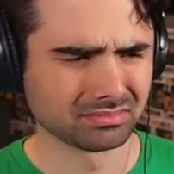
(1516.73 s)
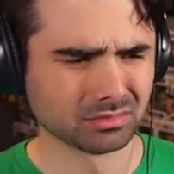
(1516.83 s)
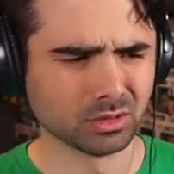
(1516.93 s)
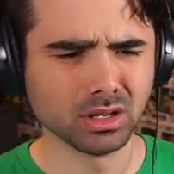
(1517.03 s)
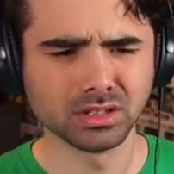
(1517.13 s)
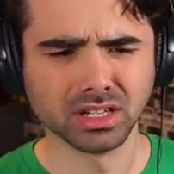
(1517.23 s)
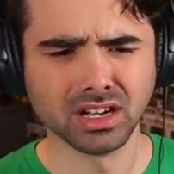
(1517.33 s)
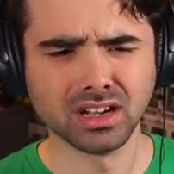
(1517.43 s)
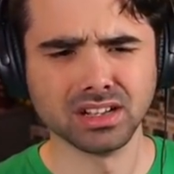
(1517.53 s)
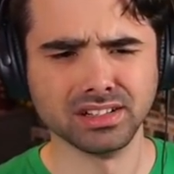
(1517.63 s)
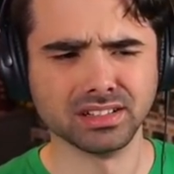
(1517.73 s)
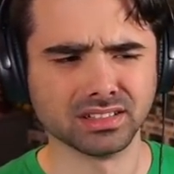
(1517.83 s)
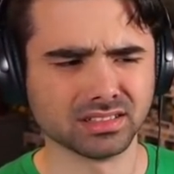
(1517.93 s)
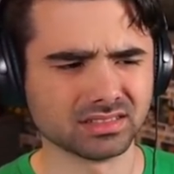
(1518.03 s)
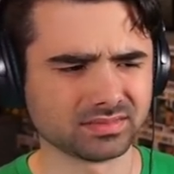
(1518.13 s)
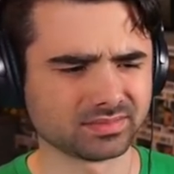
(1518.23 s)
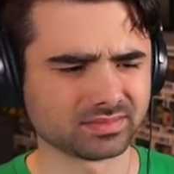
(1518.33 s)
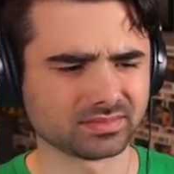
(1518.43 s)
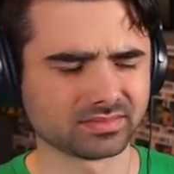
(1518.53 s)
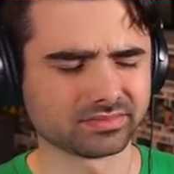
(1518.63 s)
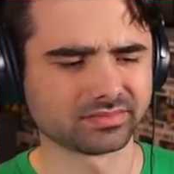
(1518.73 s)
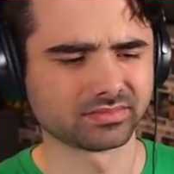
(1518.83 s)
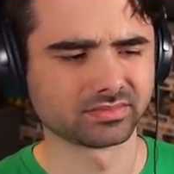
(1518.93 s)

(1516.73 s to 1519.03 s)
Don't worry well about done. a You're doing fine.